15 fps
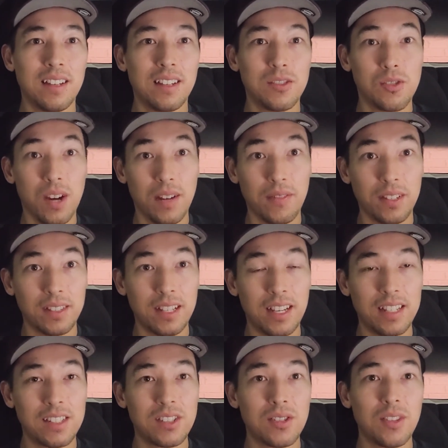traffic
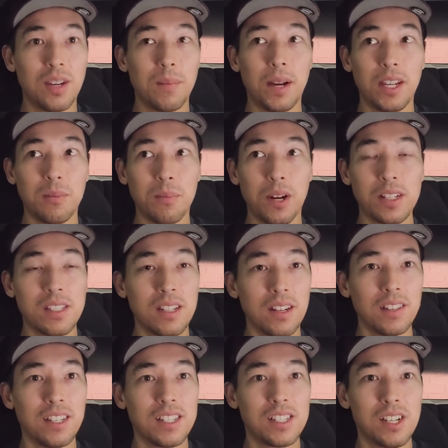lights, so that by pressing
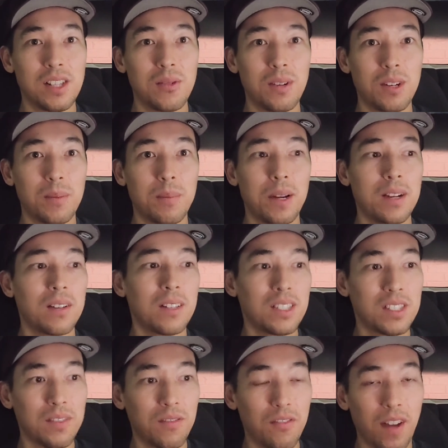on the accelerator pedal,
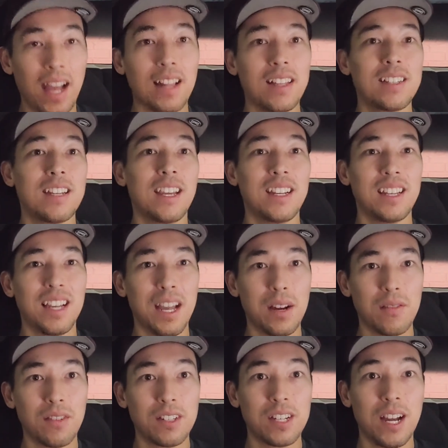it's validating
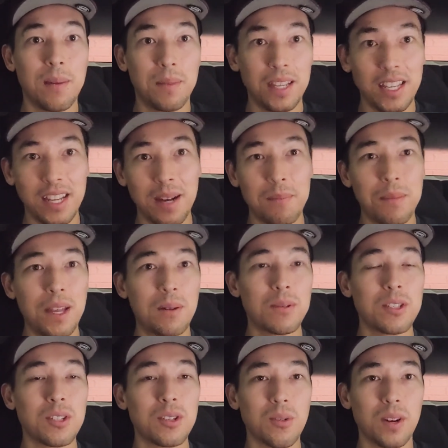every time, yep, that
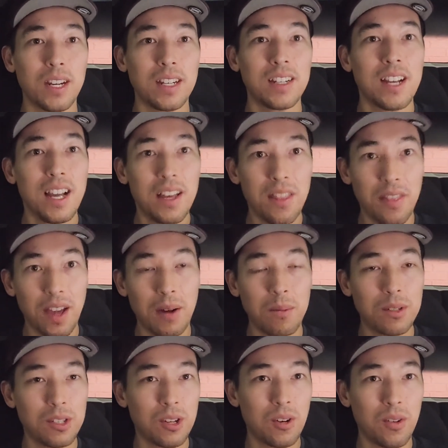was a green, that
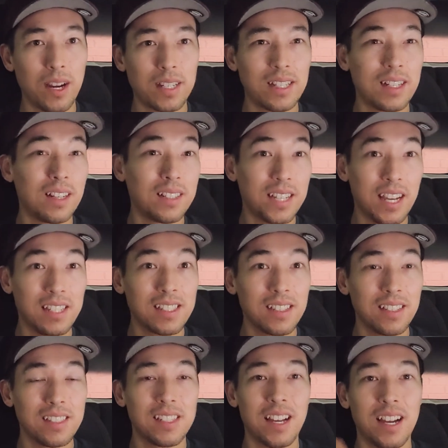was correct. And on
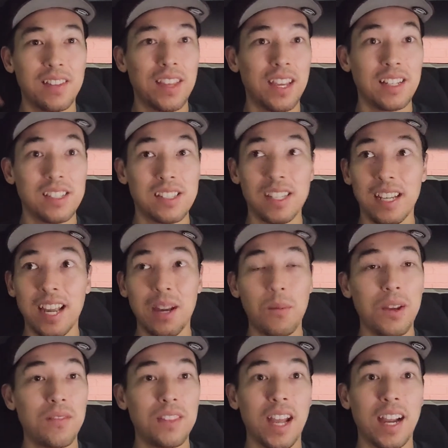Tesla's side, they can see, hey,
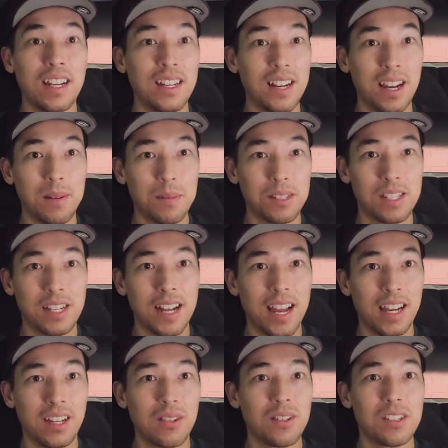we have 99%
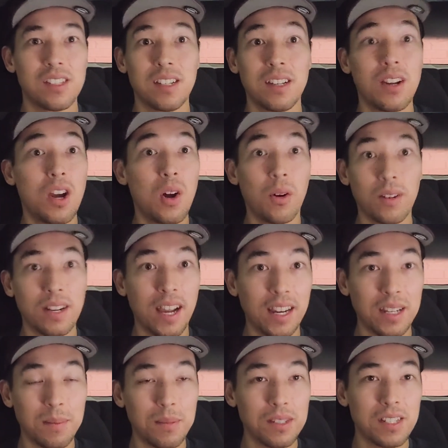accuracy or
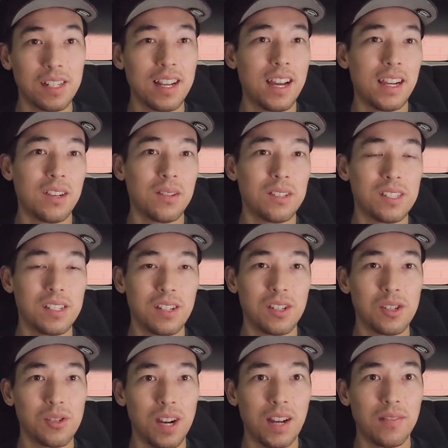90% accuracy on
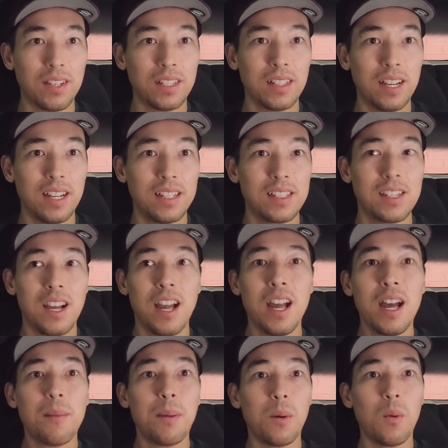traffic lights,
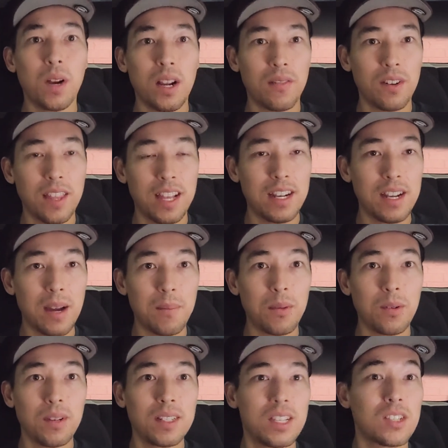but whatever that
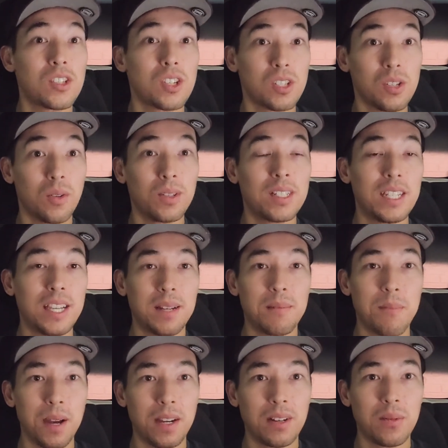number is, it's just going to get
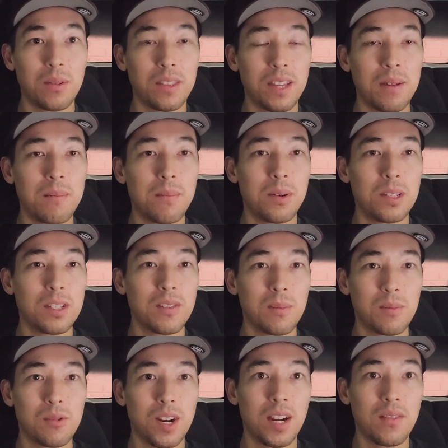better with inputs from
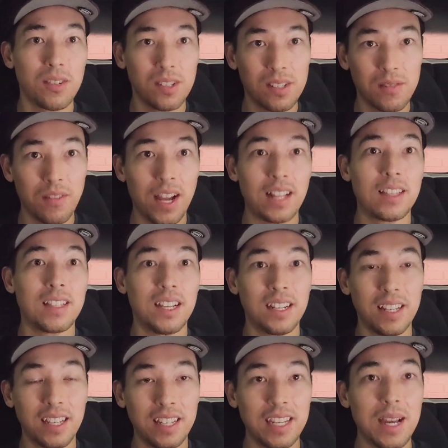drivers
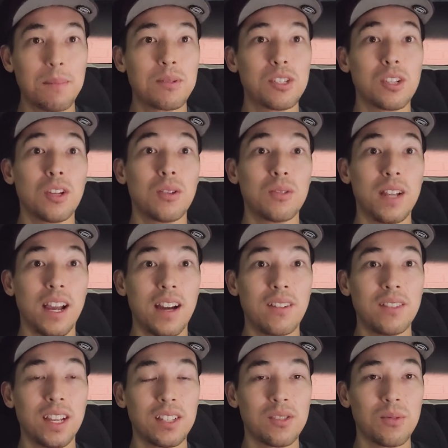validating, yep, slow down,
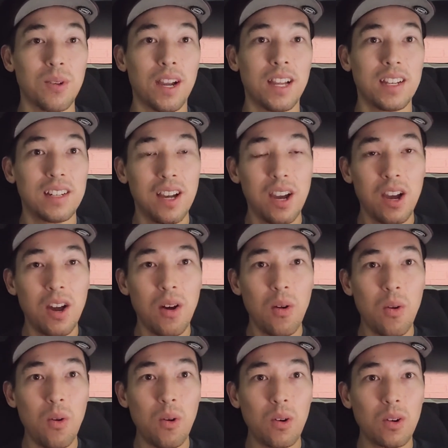that's red,
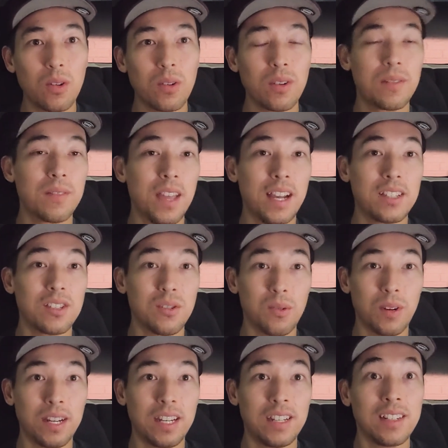or that's
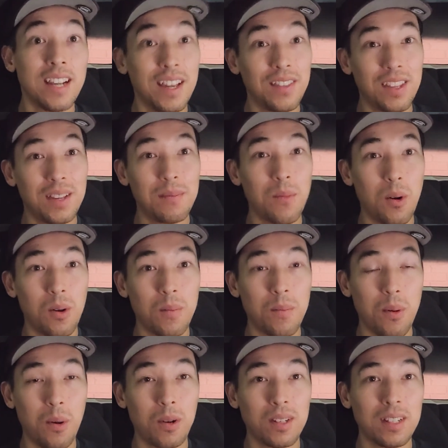green. And then more
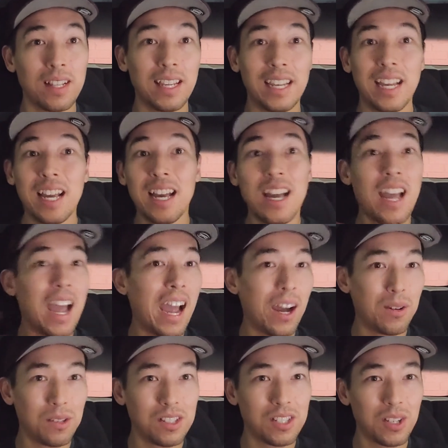importantly,
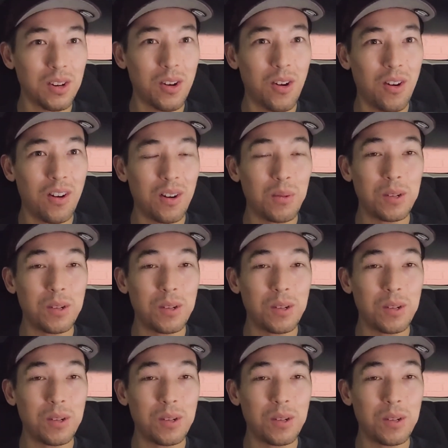how does a car,